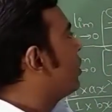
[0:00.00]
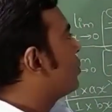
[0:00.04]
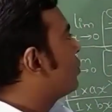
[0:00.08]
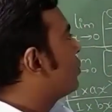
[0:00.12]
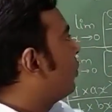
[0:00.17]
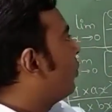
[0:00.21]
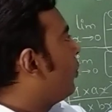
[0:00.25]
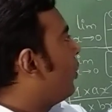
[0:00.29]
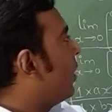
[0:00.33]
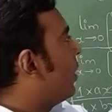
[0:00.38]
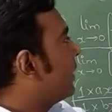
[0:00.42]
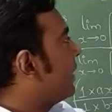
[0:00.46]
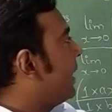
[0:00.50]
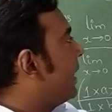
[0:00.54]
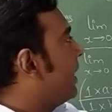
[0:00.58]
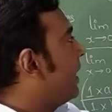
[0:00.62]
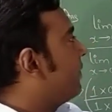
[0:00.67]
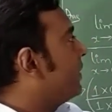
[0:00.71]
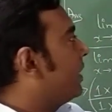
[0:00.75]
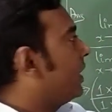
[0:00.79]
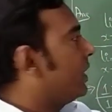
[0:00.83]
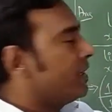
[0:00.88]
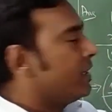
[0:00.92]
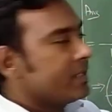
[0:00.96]
So what I
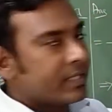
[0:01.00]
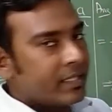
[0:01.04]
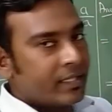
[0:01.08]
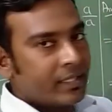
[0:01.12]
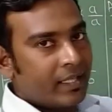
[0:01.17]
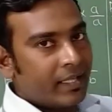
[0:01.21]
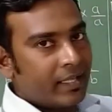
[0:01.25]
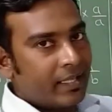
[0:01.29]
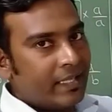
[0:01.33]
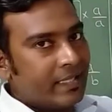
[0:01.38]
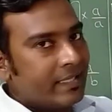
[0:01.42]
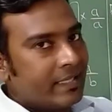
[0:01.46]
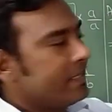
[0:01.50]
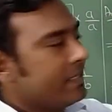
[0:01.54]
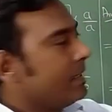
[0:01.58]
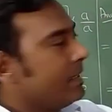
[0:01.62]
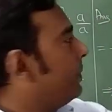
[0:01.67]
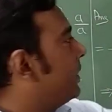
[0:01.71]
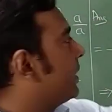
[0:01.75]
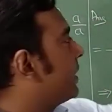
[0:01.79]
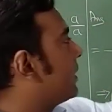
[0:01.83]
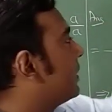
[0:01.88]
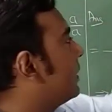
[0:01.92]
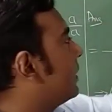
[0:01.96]
have done is in the easy
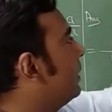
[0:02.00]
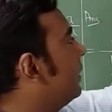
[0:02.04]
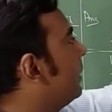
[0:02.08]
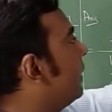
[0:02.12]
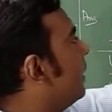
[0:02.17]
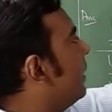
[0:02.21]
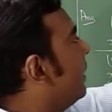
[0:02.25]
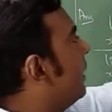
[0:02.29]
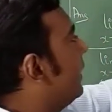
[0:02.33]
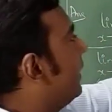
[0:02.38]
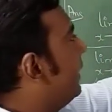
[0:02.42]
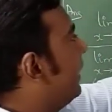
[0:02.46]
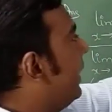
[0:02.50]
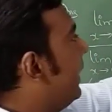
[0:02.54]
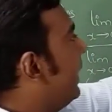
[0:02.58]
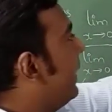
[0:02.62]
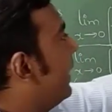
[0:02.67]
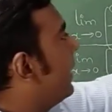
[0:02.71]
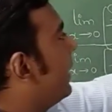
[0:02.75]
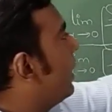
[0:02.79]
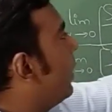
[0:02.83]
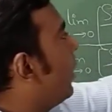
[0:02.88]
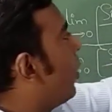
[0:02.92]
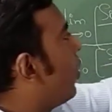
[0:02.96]
method,
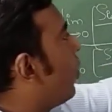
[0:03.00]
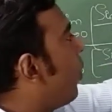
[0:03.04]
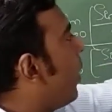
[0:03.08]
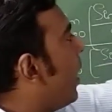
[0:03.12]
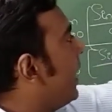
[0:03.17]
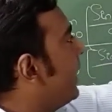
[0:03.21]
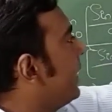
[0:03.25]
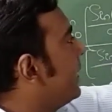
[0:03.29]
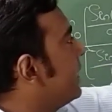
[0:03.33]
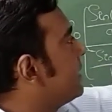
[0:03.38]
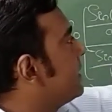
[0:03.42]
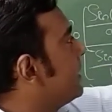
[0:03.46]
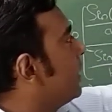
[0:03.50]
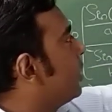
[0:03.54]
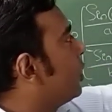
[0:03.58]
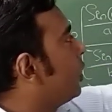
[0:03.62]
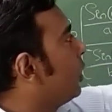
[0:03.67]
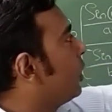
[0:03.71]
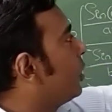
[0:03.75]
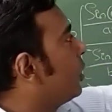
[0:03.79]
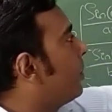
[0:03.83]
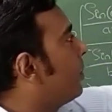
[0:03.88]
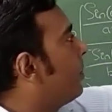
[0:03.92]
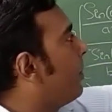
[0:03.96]
take y is
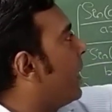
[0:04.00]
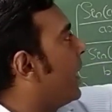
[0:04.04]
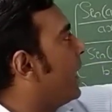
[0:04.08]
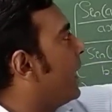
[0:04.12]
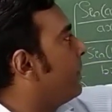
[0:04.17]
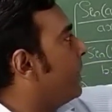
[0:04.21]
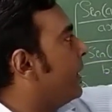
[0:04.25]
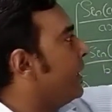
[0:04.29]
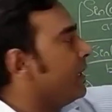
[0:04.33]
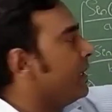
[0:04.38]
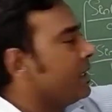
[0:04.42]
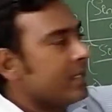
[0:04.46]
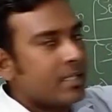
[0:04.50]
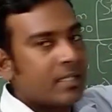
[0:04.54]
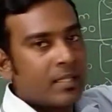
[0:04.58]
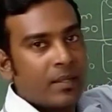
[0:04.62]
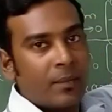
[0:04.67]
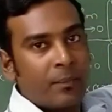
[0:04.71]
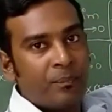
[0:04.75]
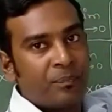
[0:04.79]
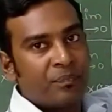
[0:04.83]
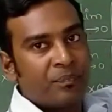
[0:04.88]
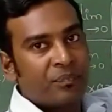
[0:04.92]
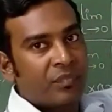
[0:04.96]
equal to pi minus
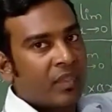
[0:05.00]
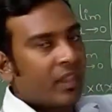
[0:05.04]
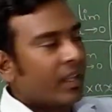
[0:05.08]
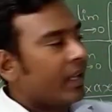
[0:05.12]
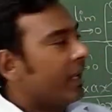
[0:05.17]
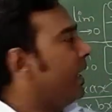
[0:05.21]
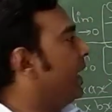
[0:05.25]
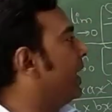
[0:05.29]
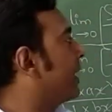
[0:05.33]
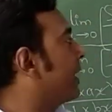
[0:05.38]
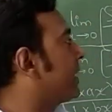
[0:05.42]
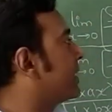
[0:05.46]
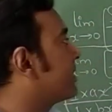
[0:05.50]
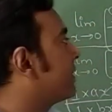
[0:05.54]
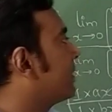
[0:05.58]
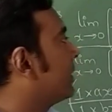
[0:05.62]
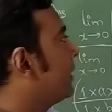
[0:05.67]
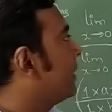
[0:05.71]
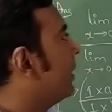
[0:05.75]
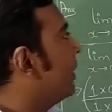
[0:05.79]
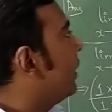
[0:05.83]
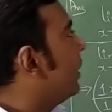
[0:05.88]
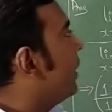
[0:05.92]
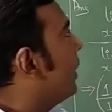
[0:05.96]
x.
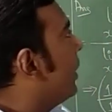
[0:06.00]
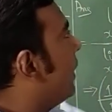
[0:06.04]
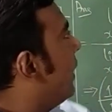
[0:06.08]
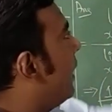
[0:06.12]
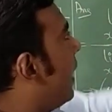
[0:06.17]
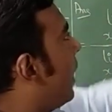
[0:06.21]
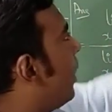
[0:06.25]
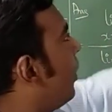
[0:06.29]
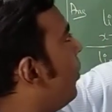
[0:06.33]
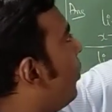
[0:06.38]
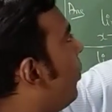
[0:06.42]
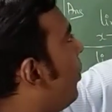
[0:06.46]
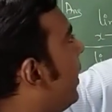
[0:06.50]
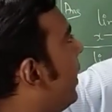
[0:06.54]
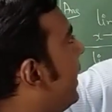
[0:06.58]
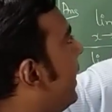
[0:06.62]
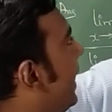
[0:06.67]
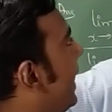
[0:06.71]
Now when